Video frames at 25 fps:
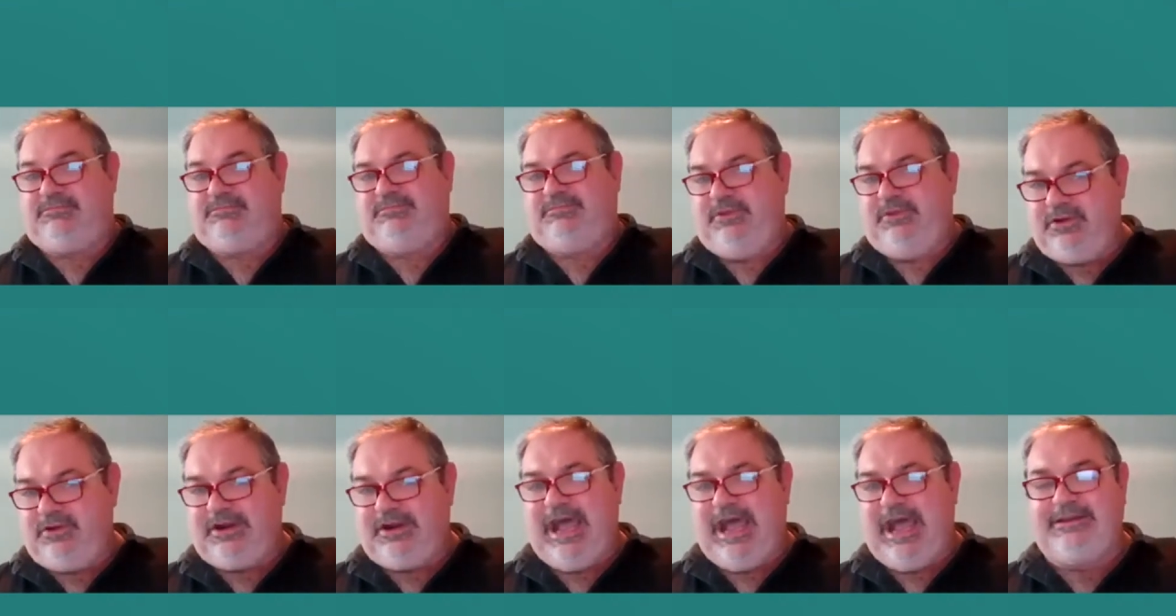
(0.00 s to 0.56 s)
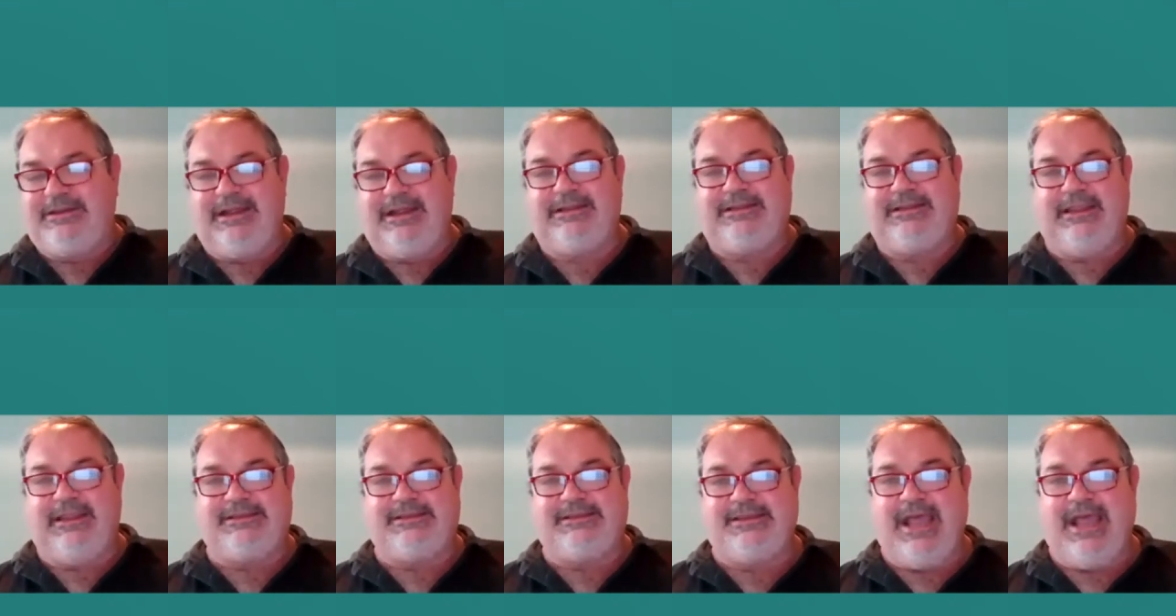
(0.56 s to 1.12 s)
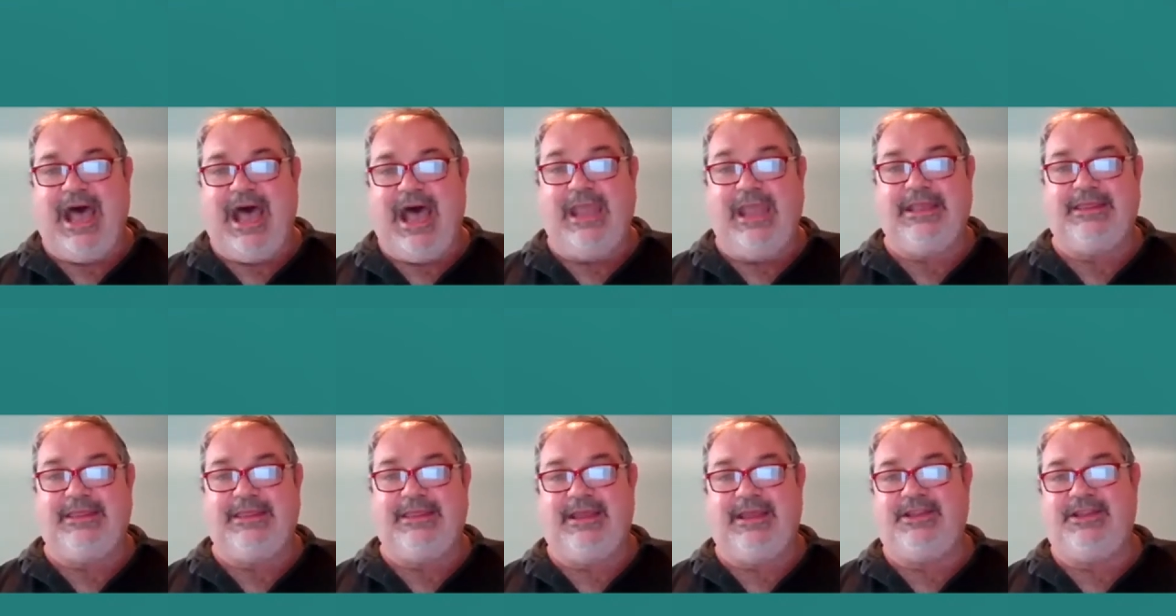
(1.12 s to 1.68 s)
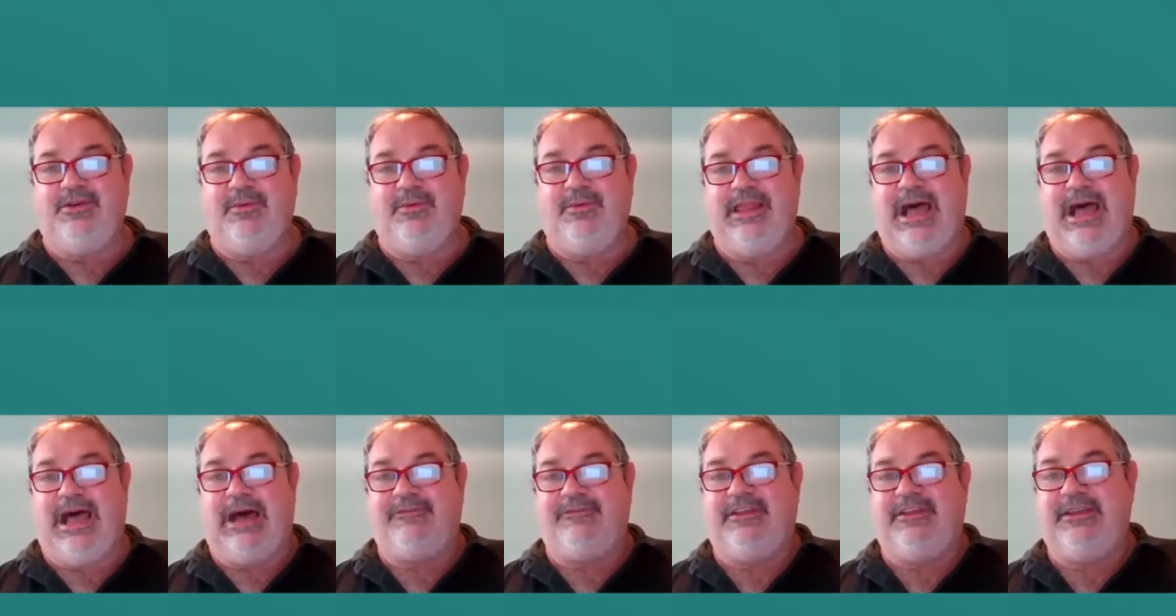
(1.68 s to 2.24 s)
you write delta xi, and then you will
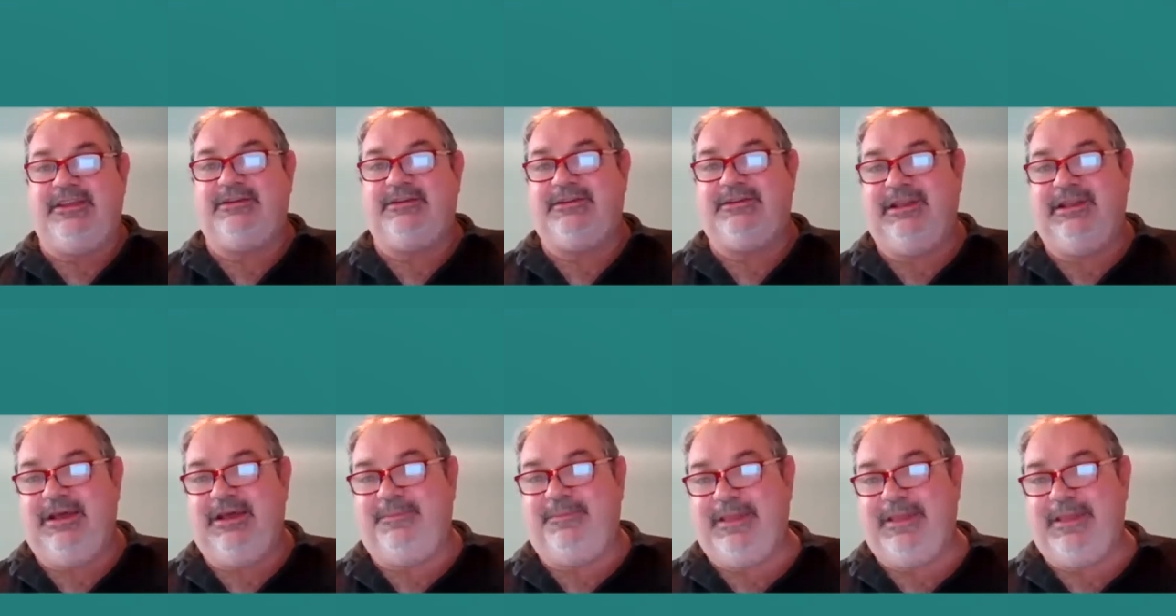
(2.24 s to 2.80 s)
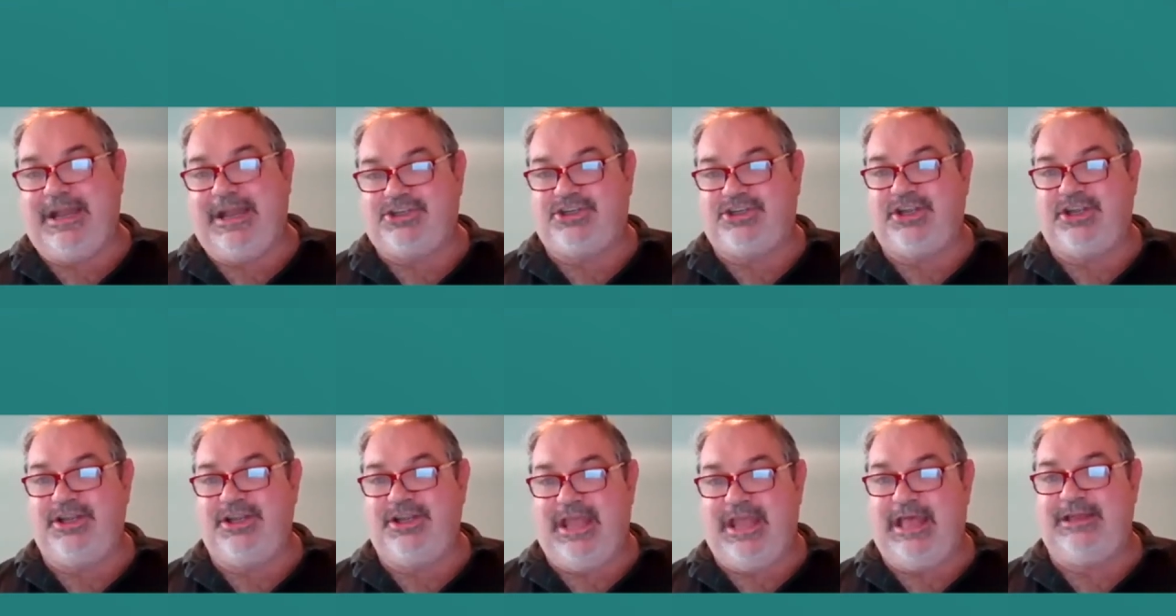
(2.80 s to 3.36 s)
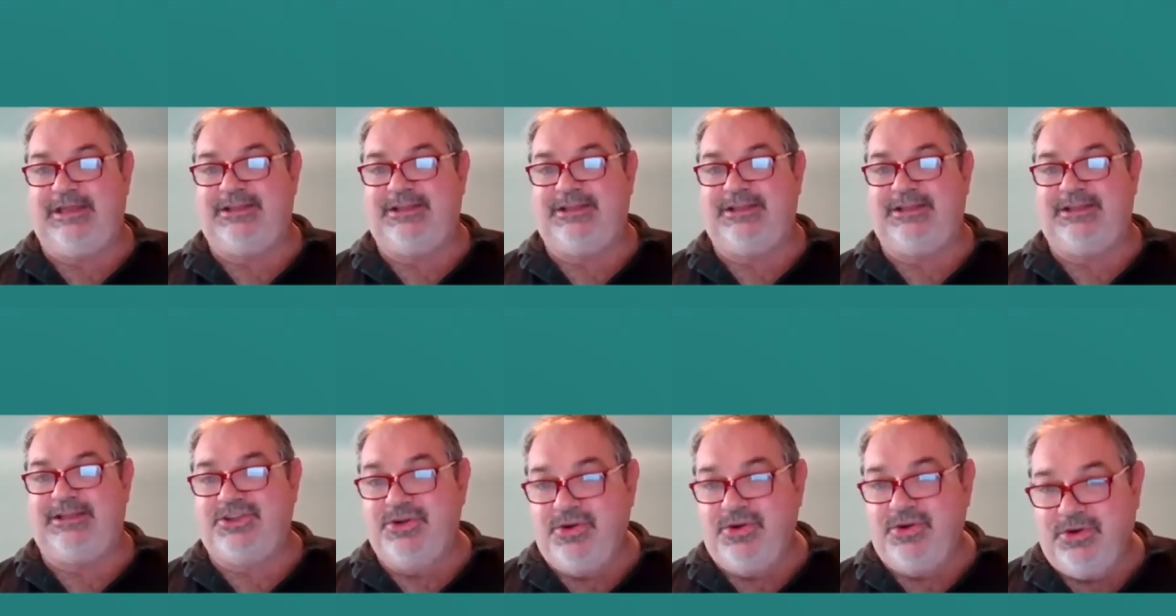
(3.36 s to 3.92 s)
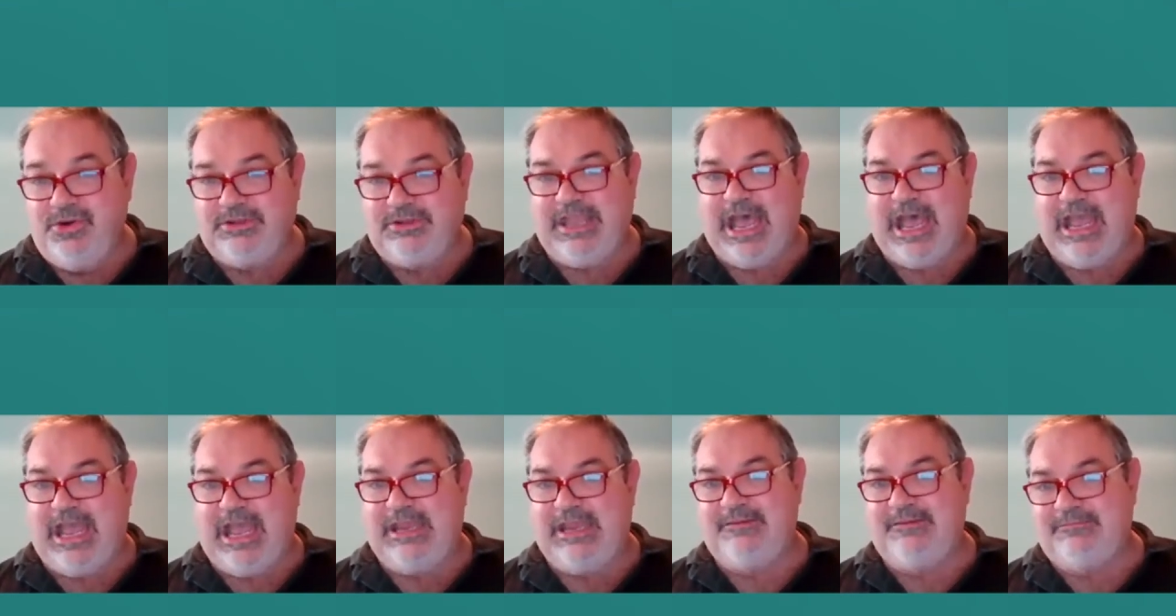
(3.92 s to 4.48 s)
have here the Laplacian L2
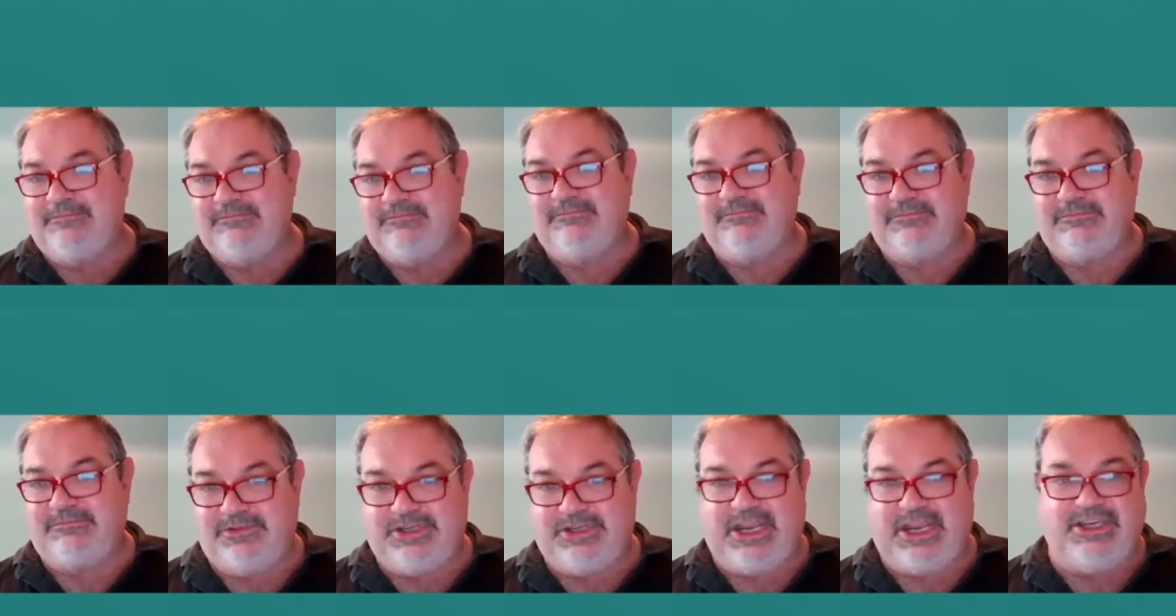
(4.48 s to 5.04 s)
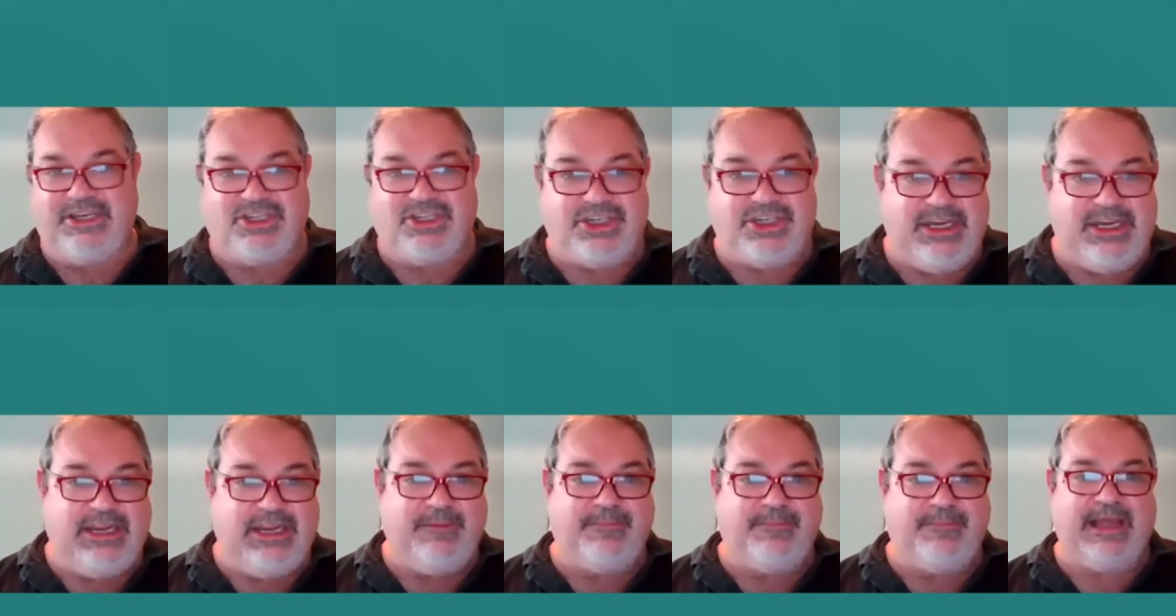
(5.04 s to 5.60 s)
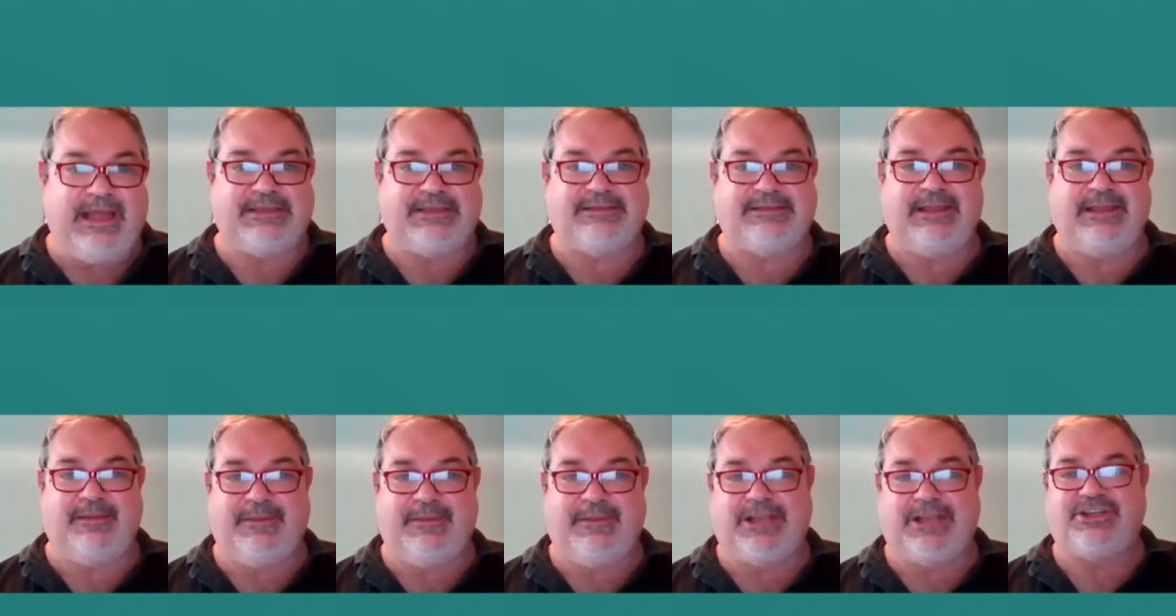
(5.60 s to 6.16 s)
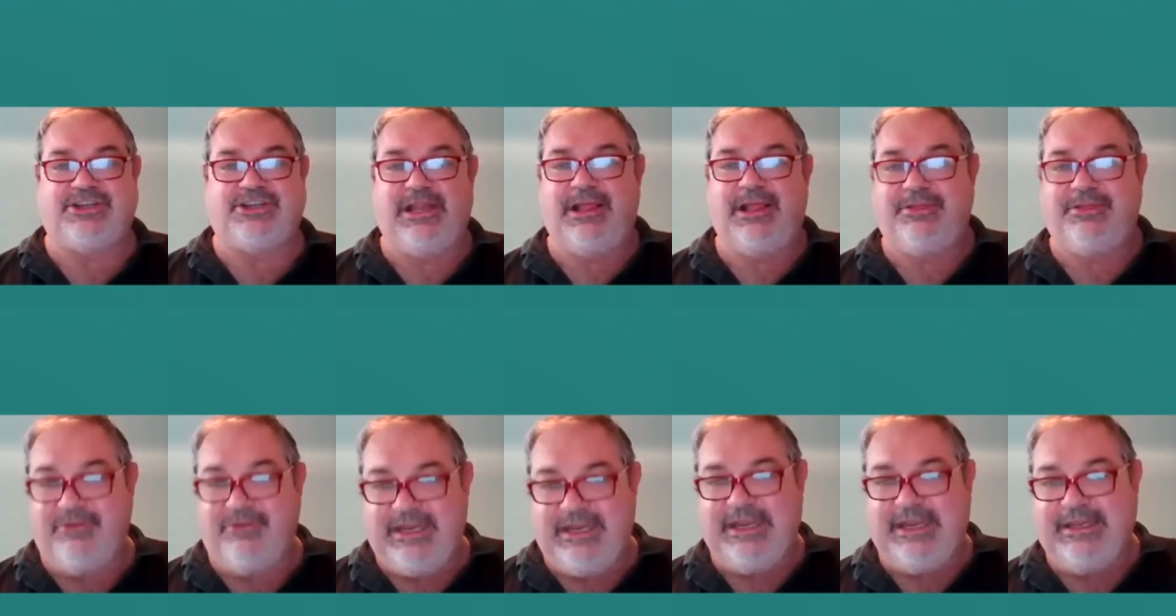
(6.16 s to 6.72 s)
times jg plus the Laplacian
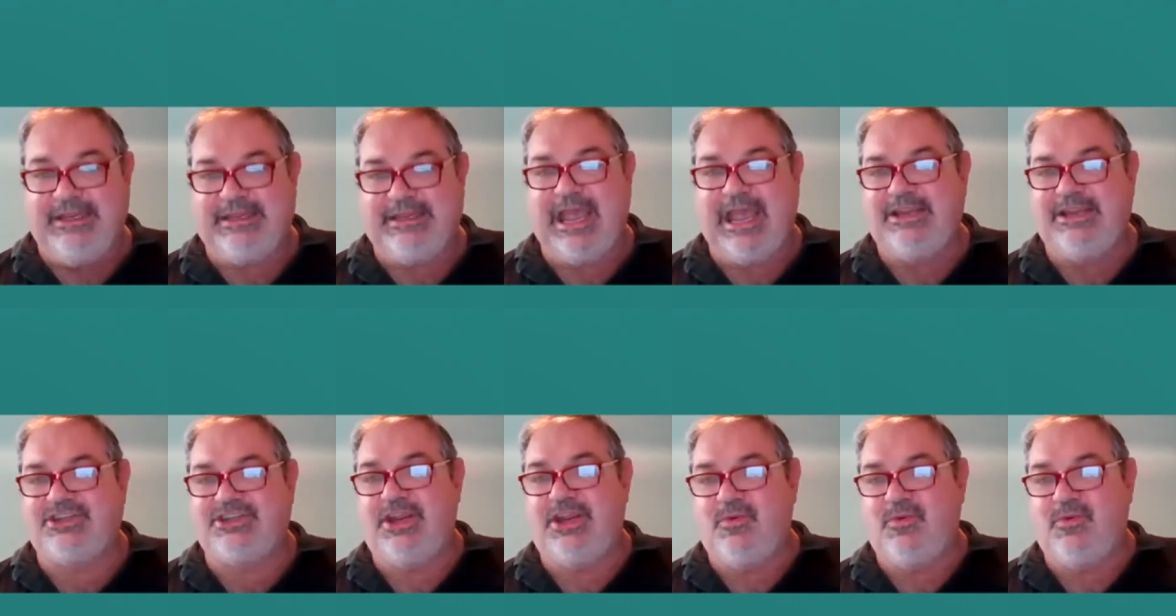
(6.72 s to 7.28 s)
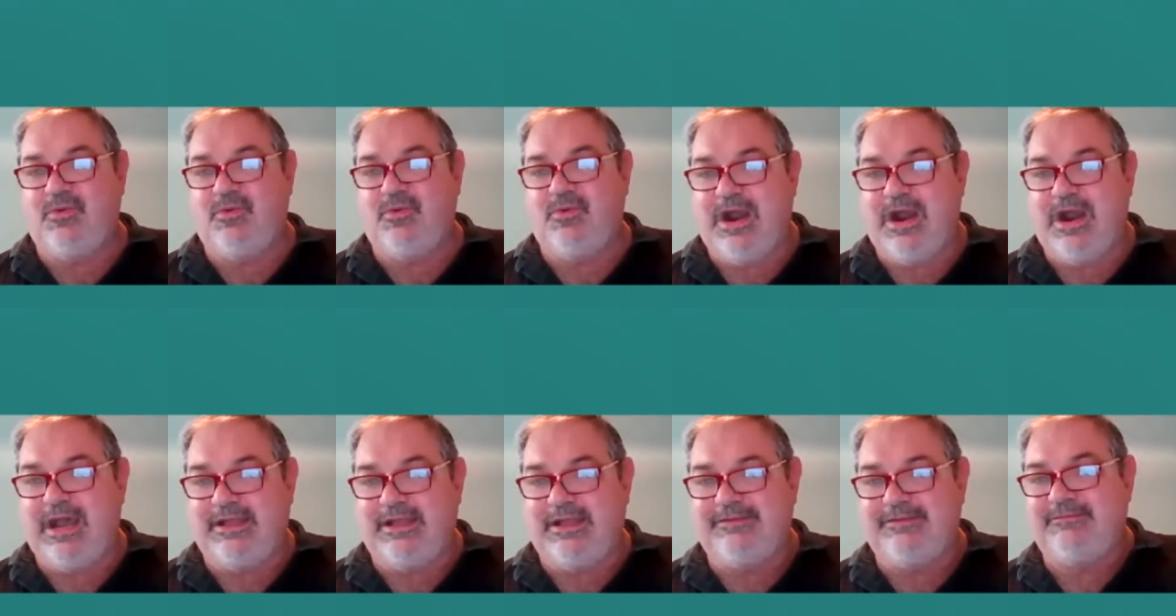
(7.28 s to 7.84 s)
L3 times j1,